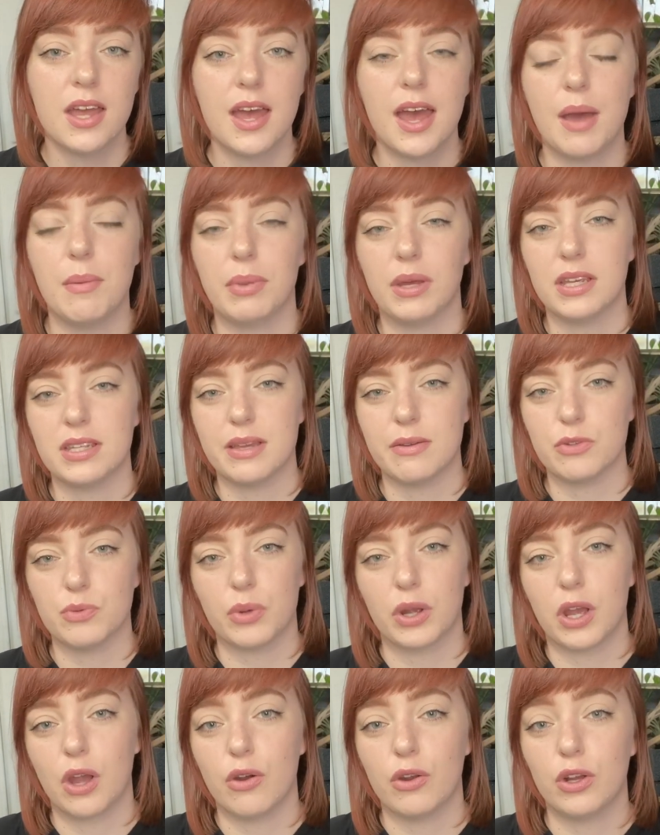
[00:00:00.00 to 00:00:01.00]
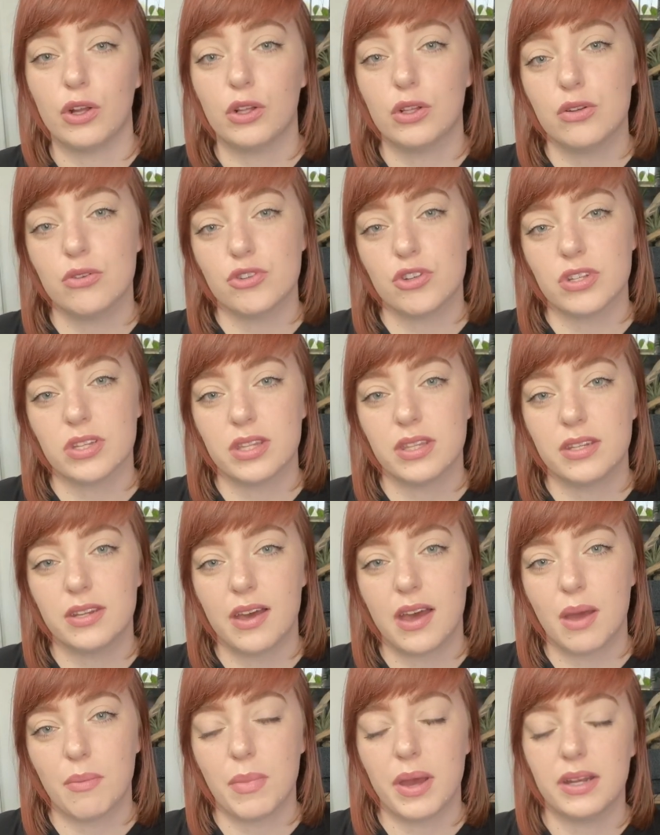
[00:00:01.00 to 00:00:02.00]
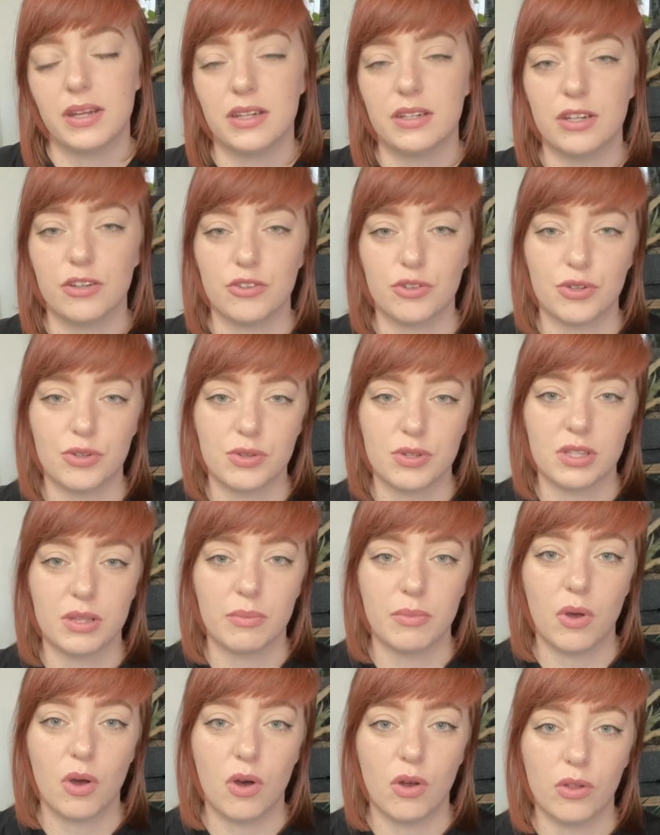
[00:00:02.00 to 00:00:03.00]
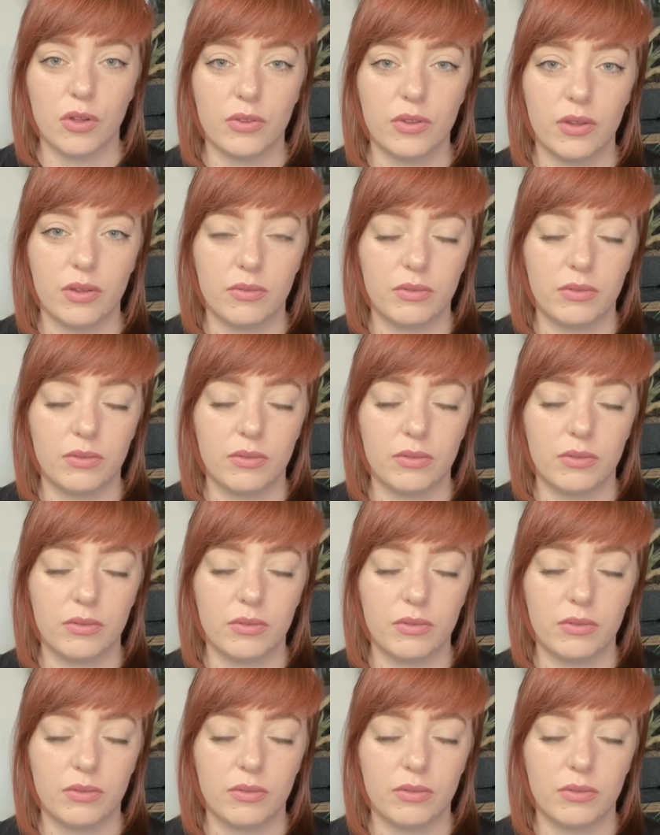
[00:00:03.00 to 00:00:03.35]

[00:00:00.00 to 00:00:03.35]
and because I was working on enclosures at the time, I didn't introduce them all,